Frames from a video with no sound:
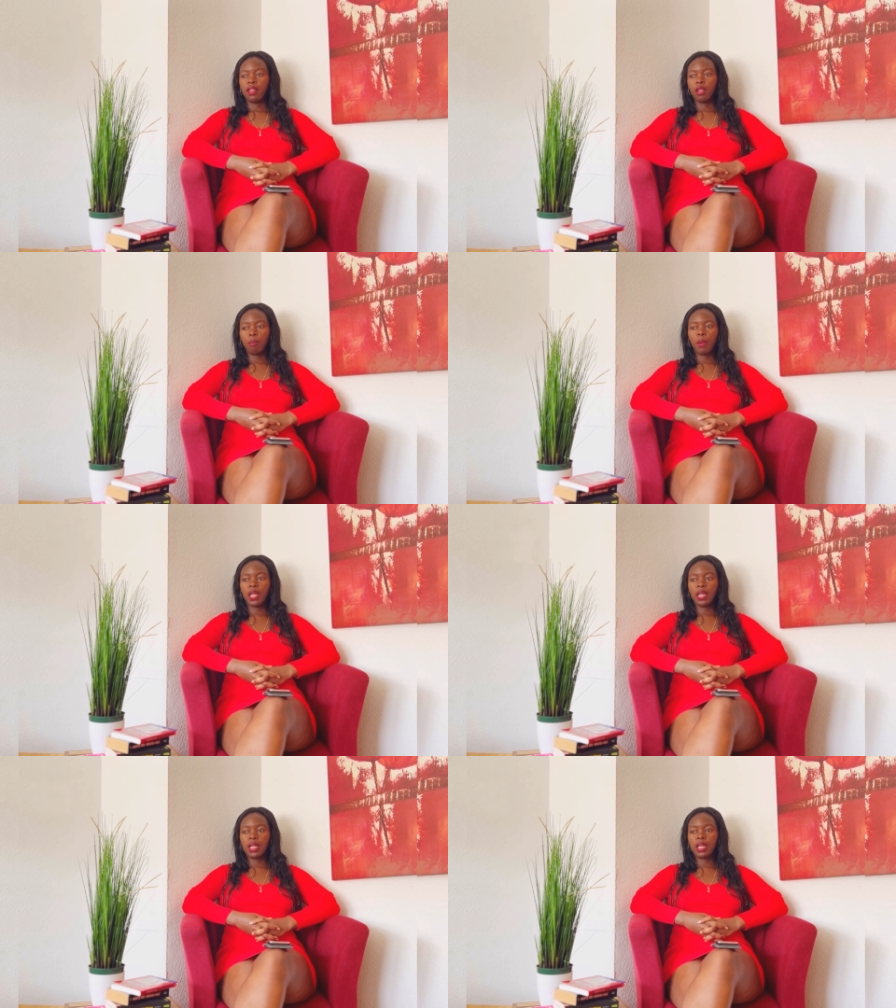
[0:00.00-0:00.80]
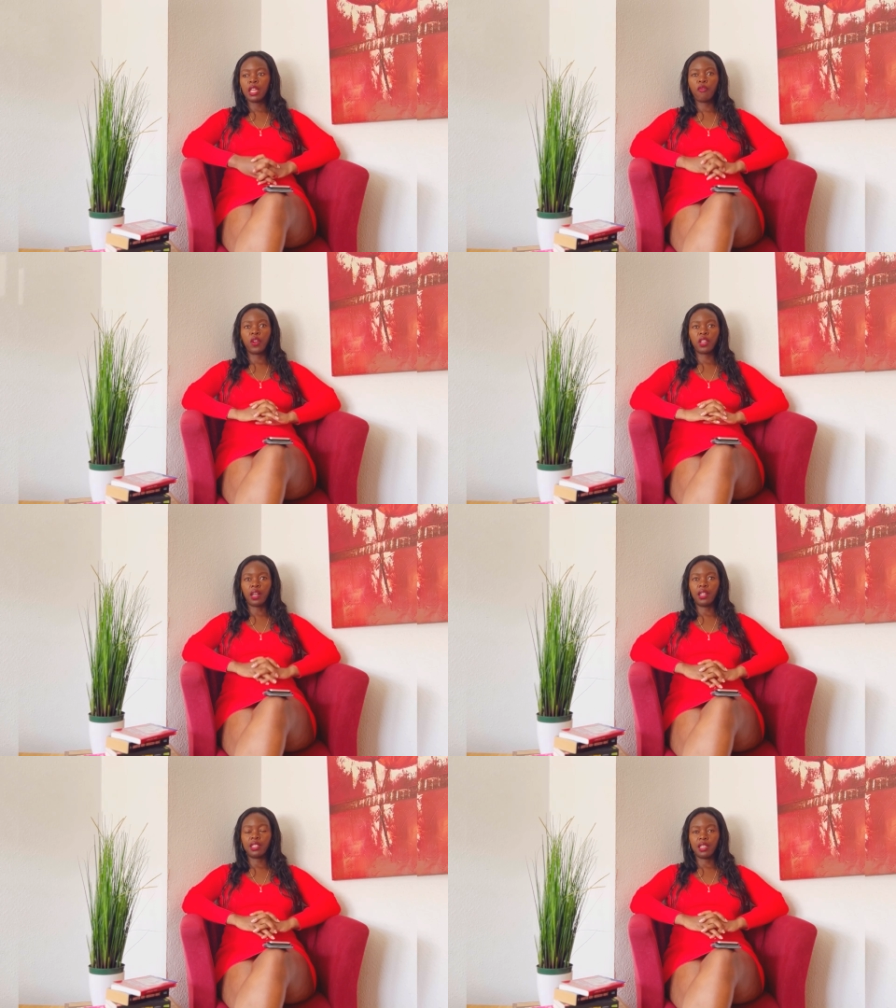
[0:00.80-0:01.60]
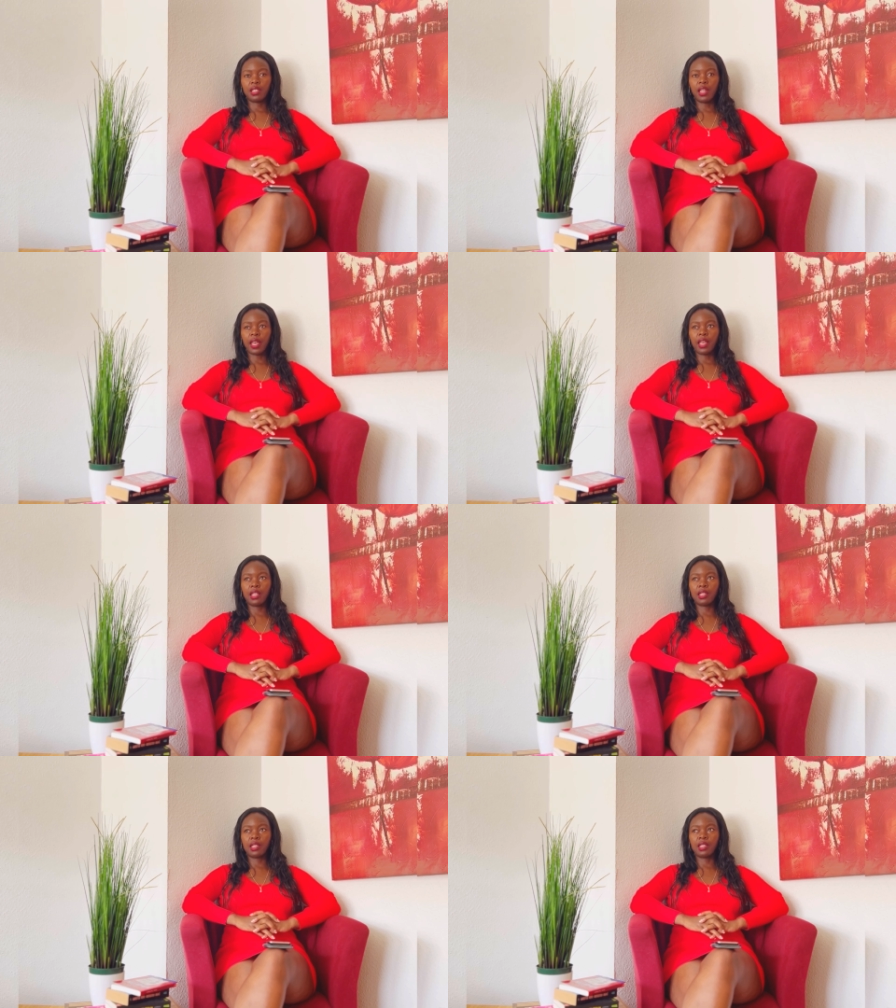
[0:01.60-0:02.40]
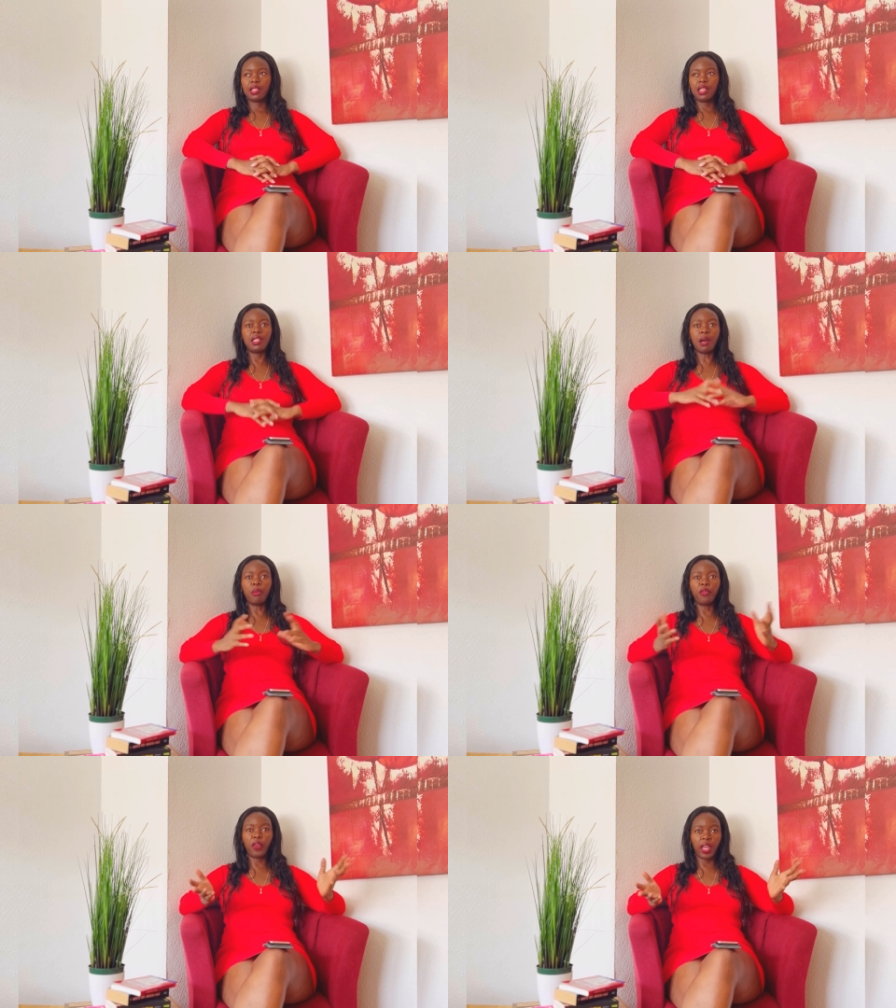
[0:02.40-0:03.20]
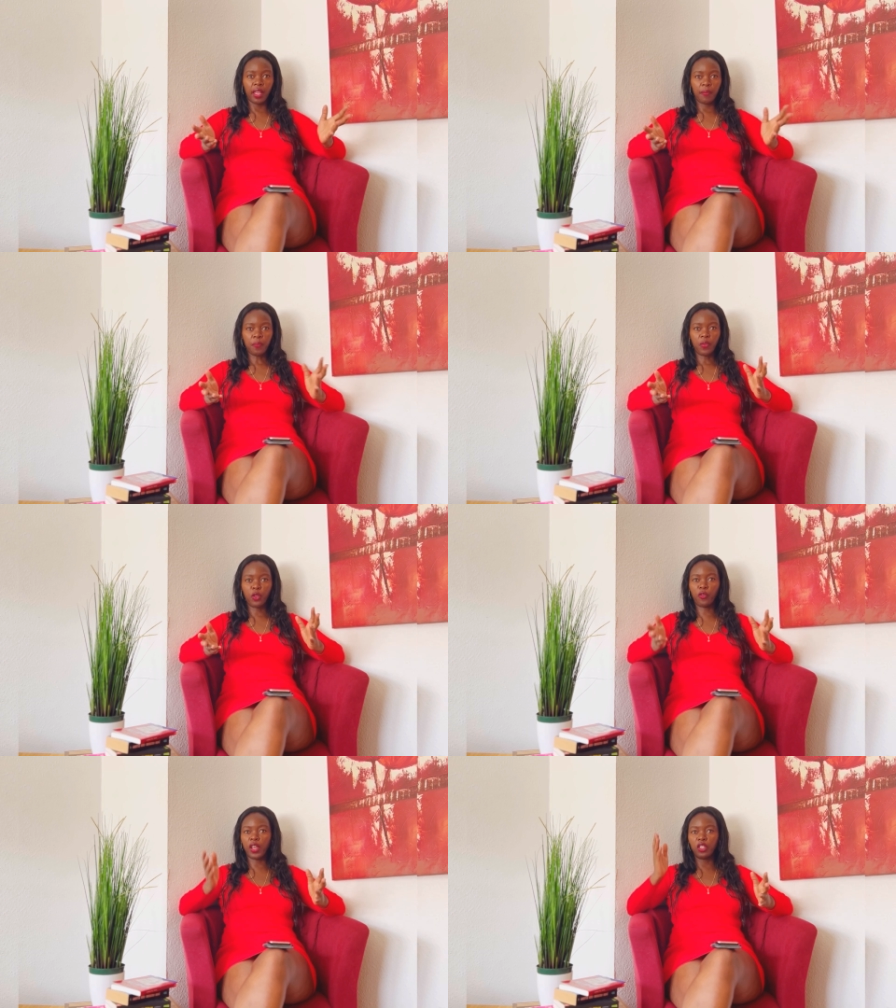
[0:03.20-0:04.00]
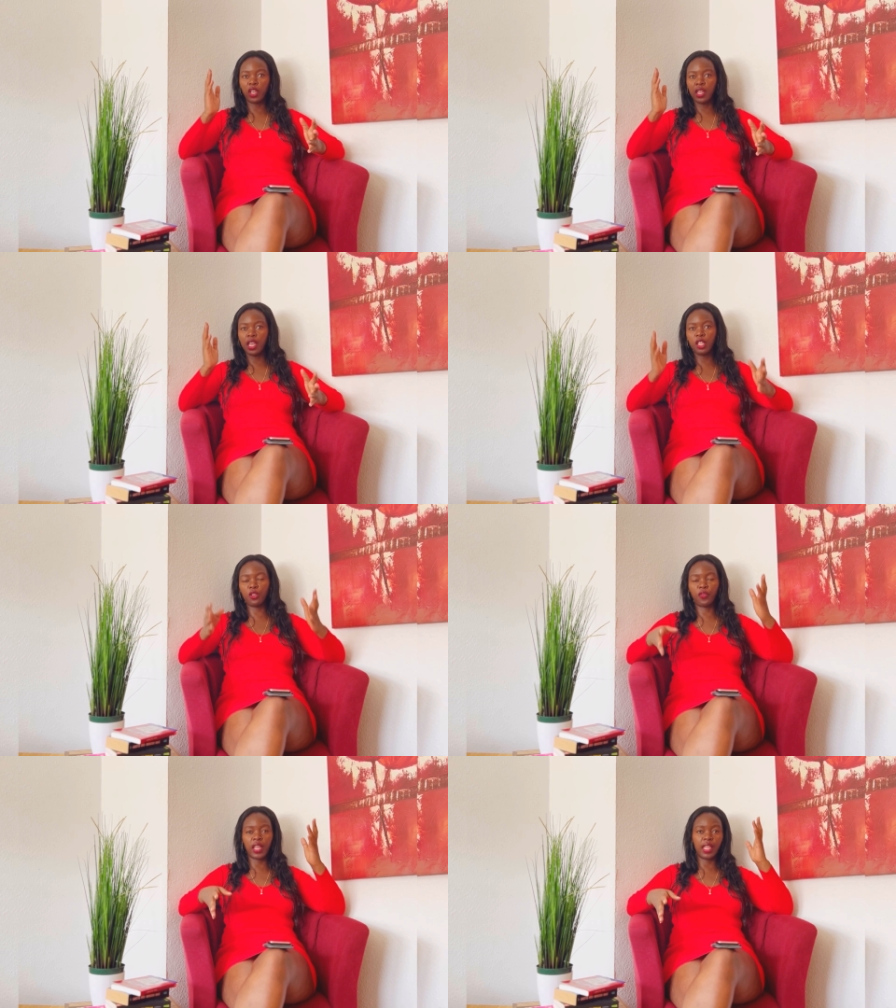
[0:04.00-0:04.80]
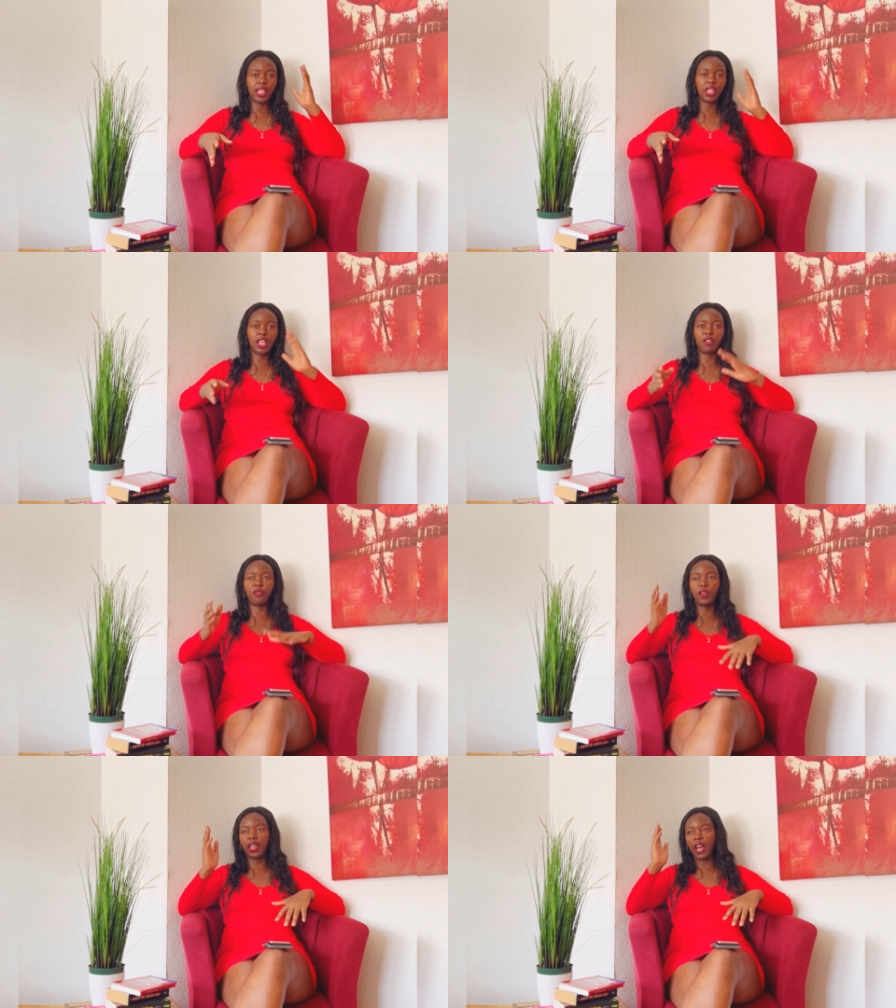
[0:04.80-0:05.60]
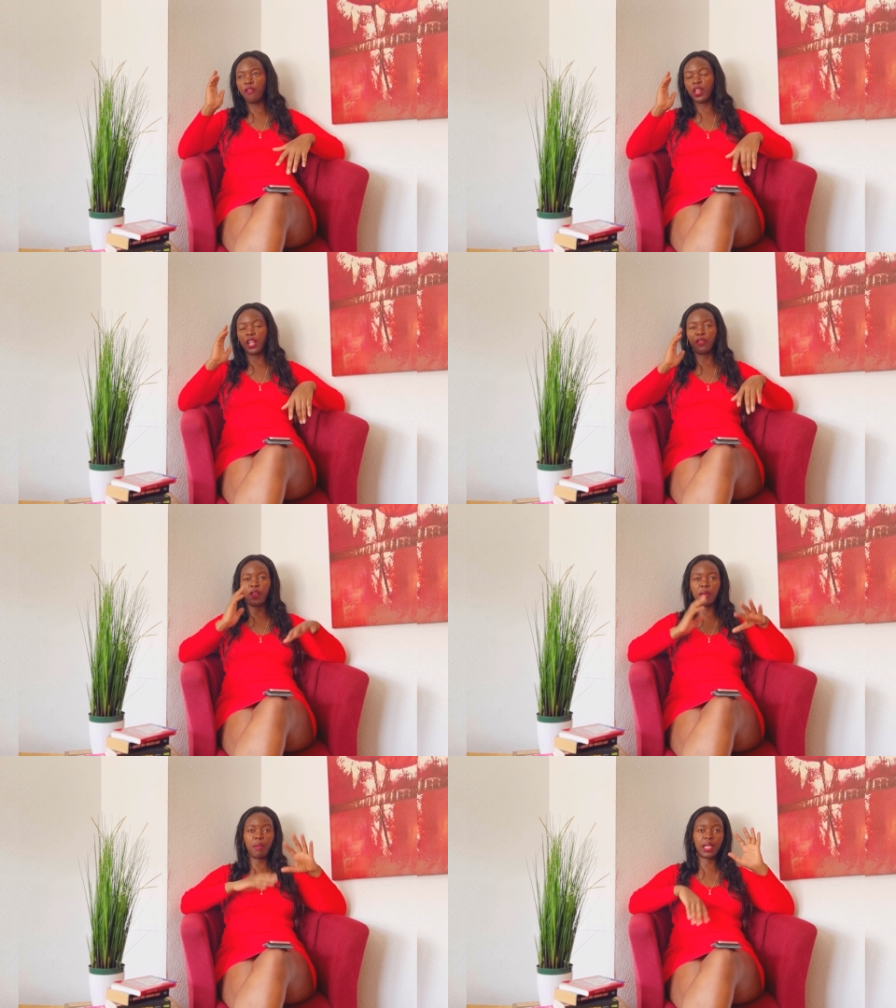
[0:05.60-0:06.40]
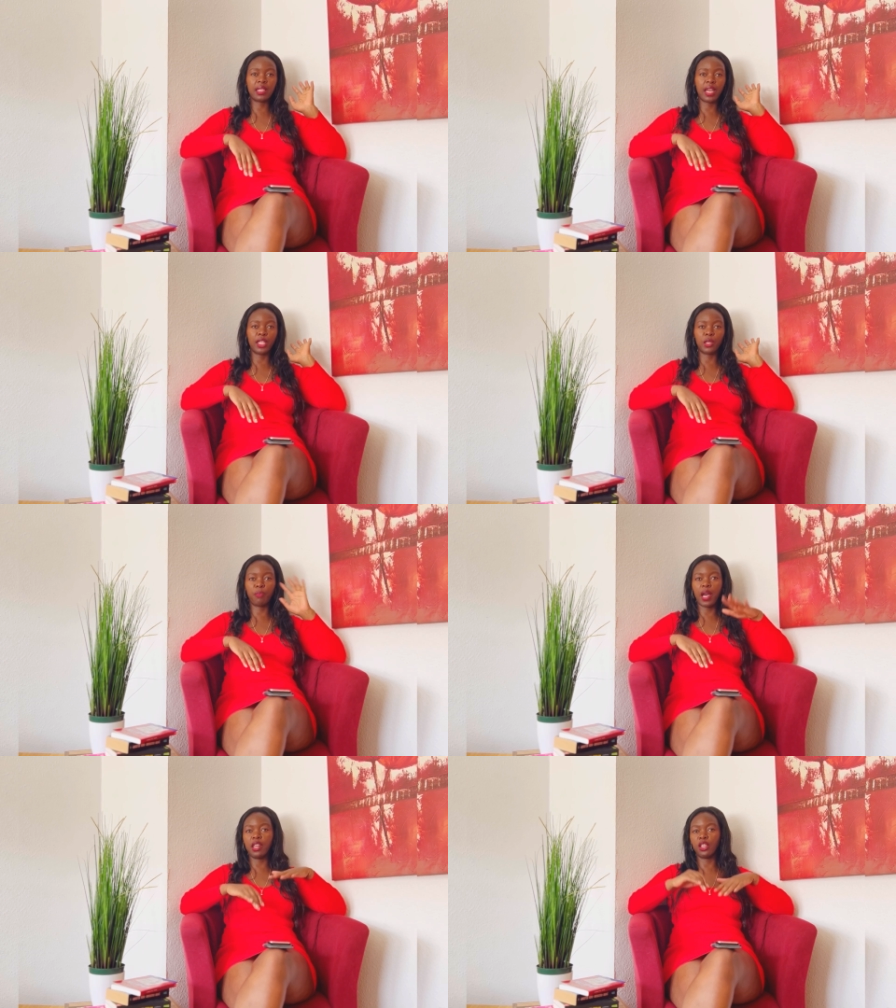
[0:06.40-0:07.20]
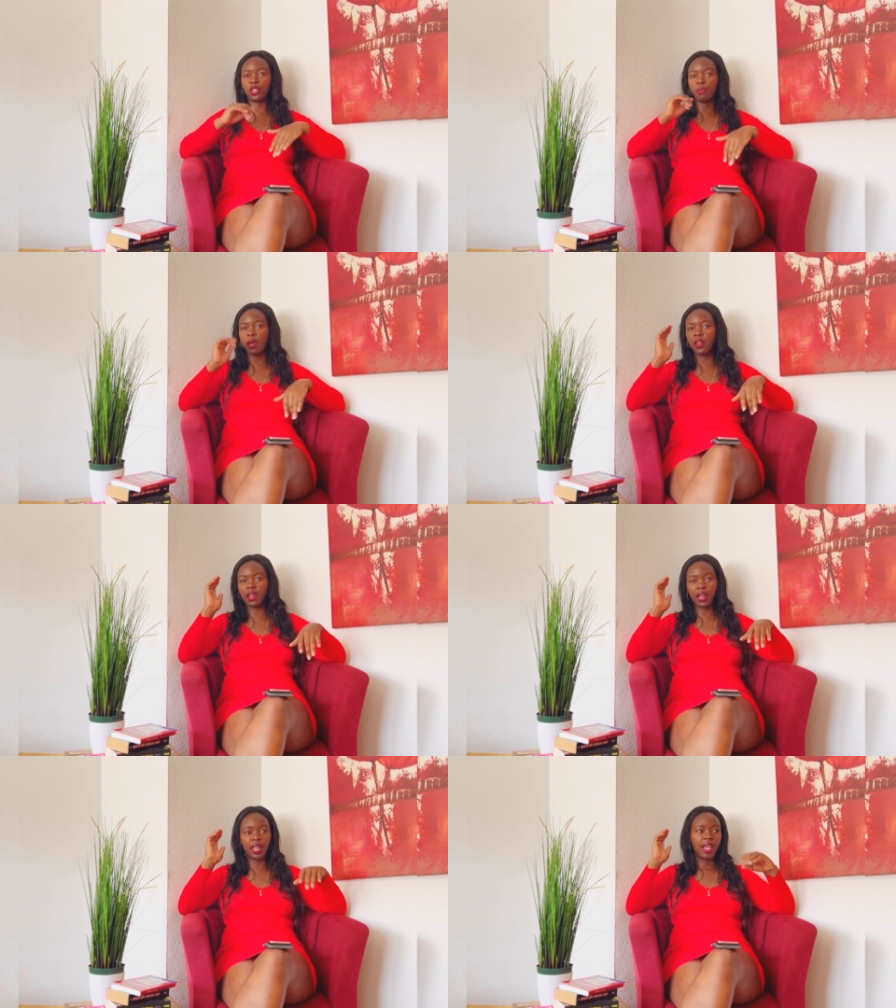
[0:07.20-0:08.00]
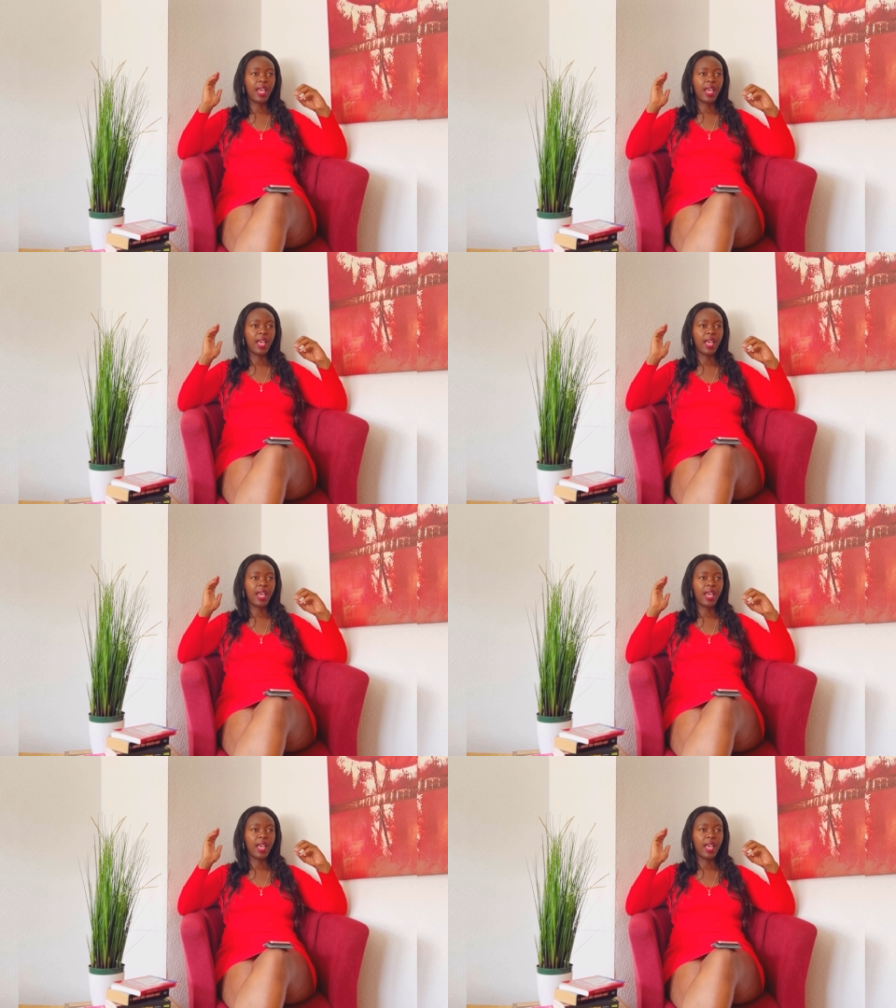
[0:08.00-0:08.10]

There are many different cultures. Like it's a buffet. You'll find Chinese, you'll find Indian, you'll find African, you'll find Mexican, Spanish, American.